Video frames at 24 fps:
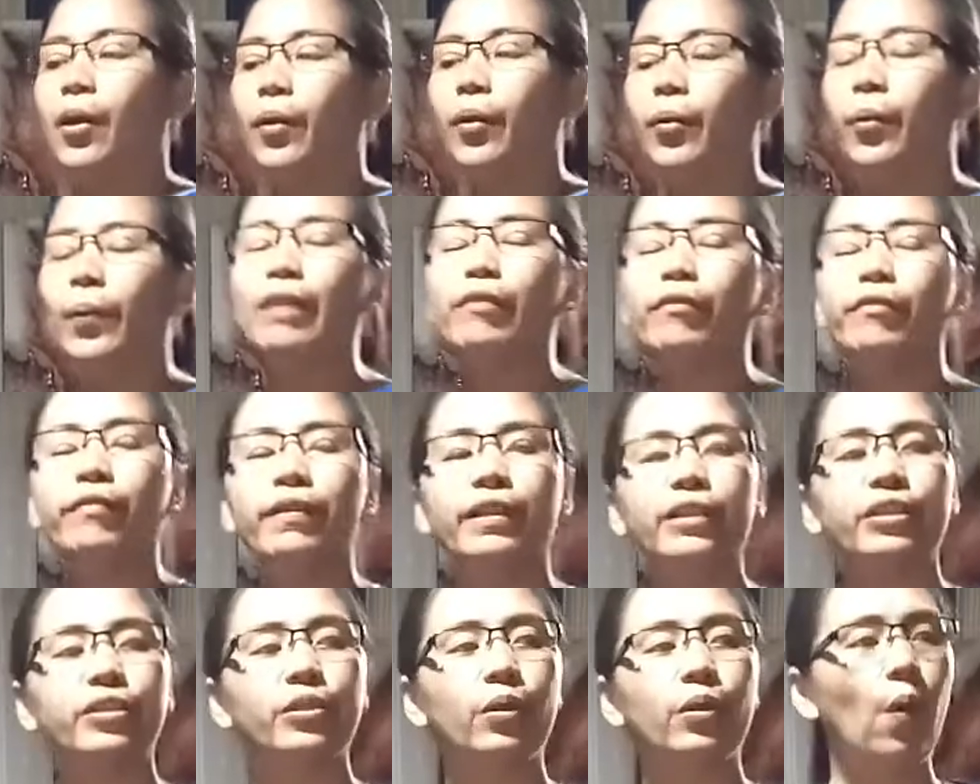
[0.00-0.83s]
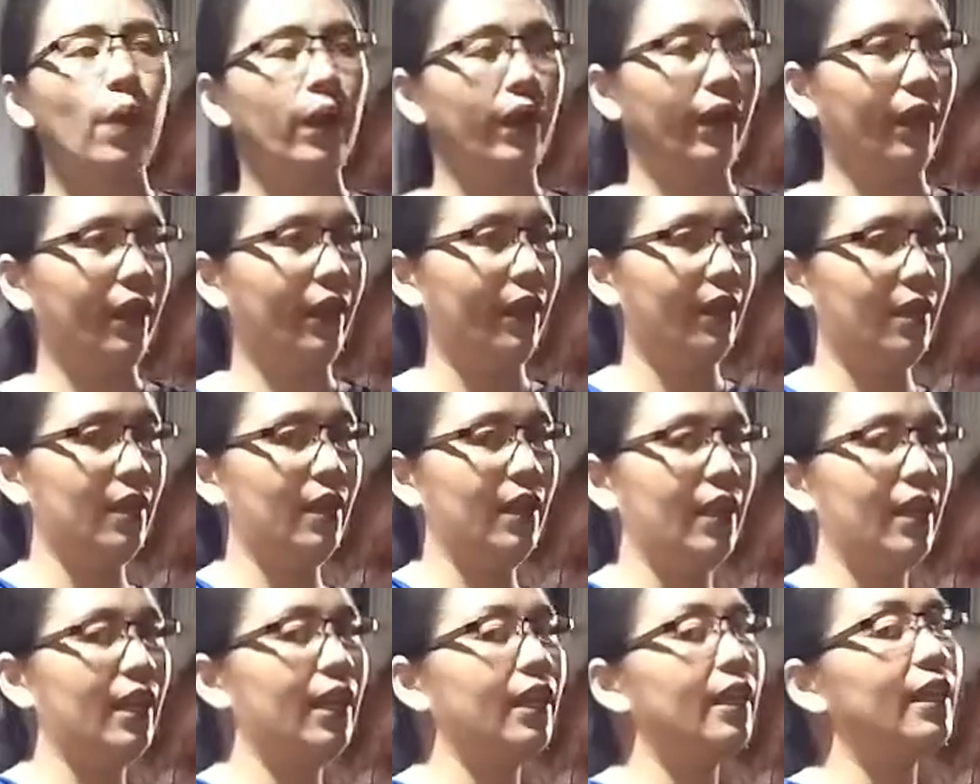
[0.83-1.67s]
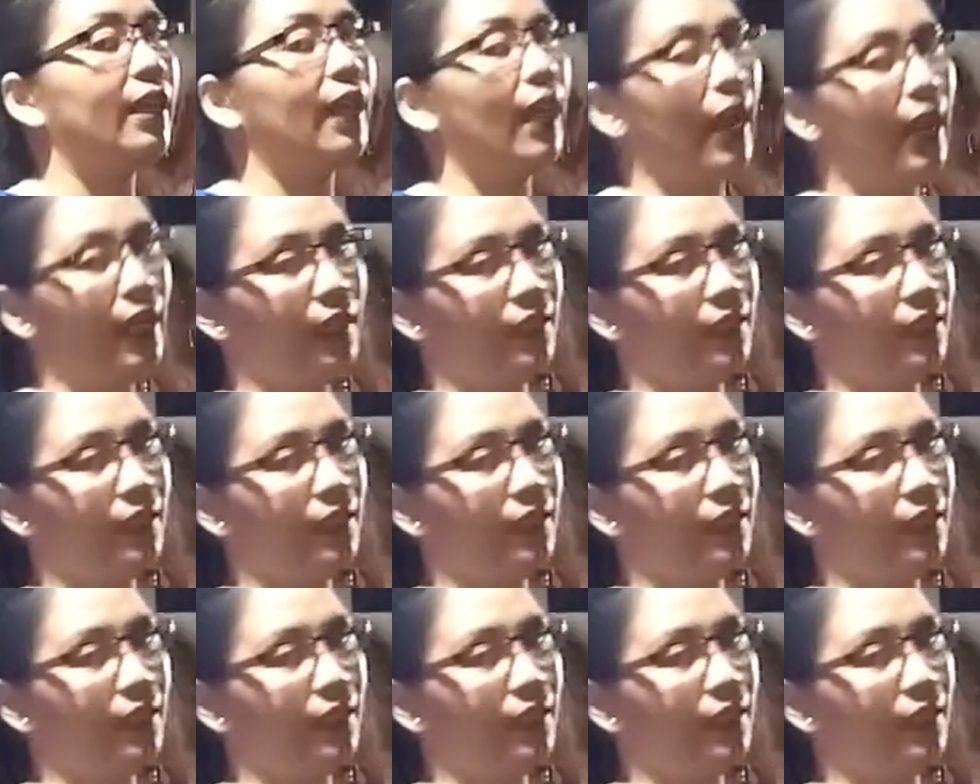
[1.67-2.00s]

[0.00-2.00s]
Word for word: Queen Victoria in